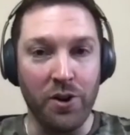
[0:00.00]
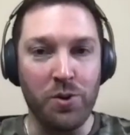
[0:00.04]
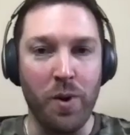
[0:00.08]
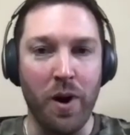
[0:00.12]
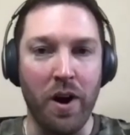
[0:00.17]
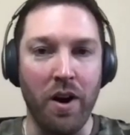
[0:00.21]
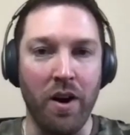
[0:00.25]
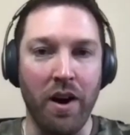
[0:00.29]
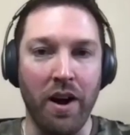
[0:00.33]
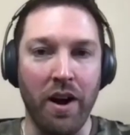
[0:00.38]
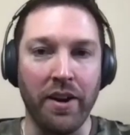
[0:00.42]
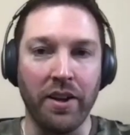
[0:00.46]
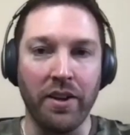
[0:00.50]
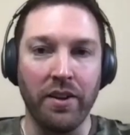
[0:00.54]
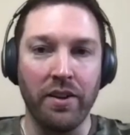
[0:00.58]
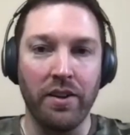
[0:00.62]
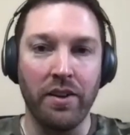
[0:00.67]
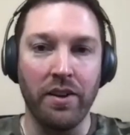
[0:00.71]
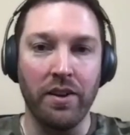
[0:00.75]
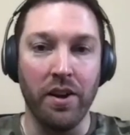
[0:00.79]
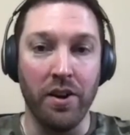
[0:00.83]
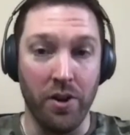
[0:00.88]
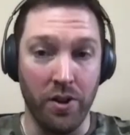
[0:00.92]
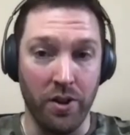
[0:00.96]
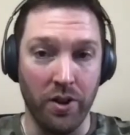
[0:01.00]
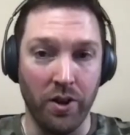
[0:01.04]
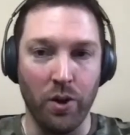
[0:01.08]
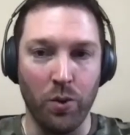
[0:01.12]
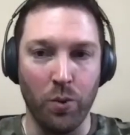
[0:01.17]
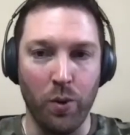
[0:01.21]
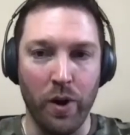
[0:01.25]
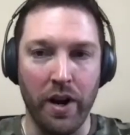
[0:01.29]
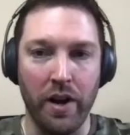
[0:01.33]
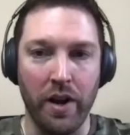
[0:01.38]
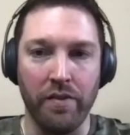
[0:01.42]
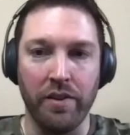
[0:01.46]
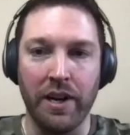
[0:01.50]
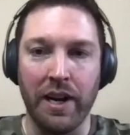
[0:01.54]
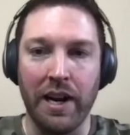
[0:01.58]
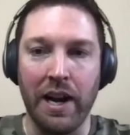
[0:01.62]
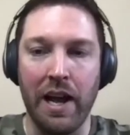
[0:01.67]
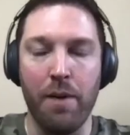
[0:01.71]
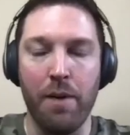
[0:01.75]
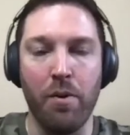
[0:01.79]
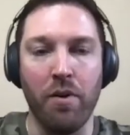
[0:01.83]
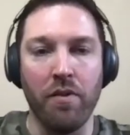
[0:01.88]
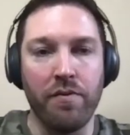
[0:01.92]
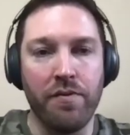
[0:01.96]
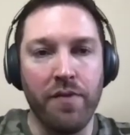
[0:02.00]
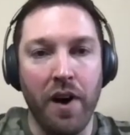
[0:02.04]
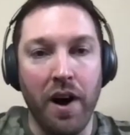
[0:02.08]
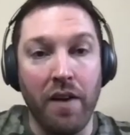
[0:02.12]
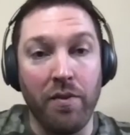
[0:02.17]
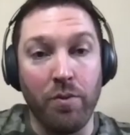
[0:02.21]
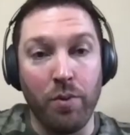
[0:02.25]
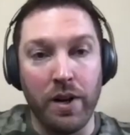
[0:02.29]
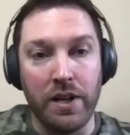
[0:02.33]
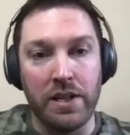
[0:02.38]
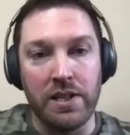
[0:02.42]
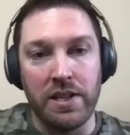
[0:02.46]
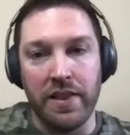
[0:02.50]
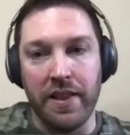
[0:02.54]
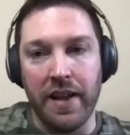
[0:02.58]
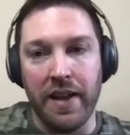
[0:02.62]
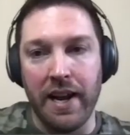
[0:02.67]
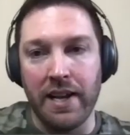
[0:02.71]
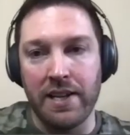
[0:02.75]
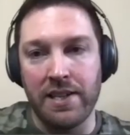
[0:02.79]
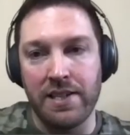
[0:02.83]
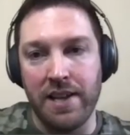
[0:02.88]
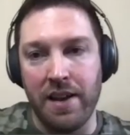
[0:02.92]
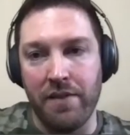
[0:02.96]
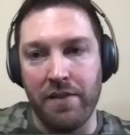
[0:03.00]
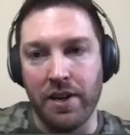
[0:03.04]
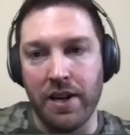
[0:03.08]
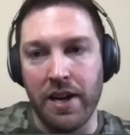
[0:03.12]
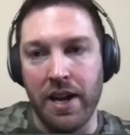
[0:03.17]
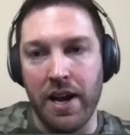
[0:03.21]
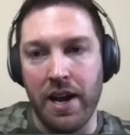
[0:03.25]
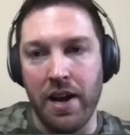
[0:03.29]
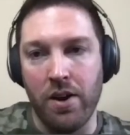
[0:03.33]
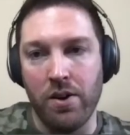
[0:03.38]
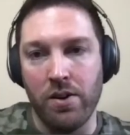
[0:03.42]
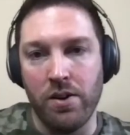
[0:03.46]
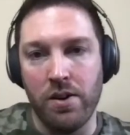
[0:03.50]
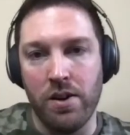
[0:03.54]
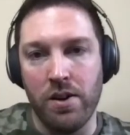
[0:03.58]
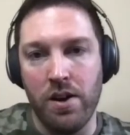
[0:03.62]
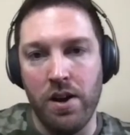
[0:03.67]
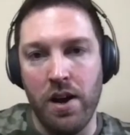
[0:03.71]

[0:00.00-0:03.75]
as well had another good win over Clermont. 5 wins in their last 7 now.